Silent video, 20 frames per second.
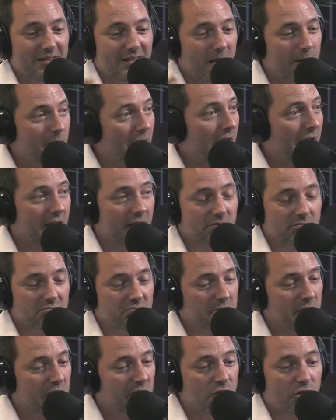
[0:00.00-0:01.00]
They may
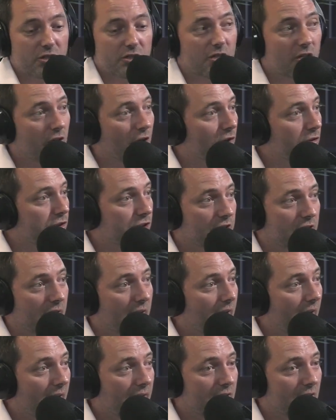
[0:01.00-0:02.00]
be good
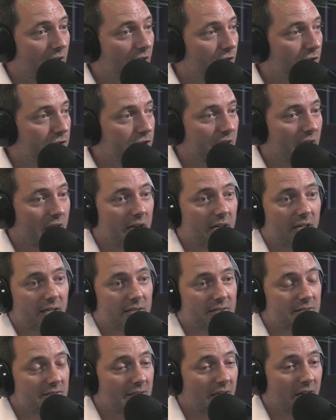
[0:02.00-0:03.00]
at negotiating
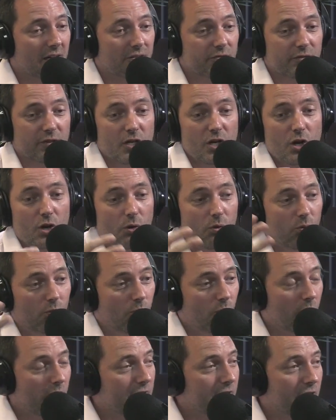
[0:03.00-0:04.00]
and stuff.
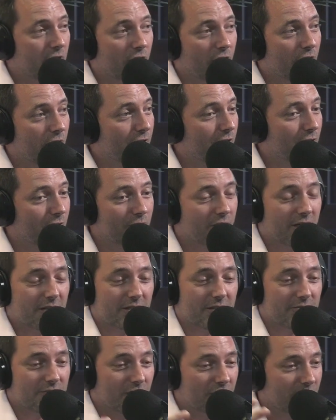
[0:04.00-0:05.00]
One can argue
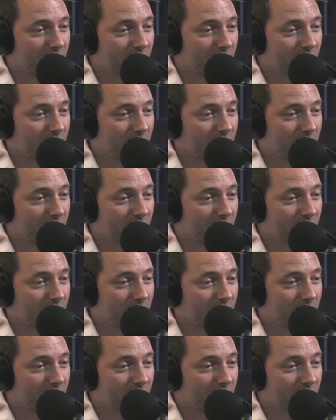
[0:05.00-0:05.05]
they're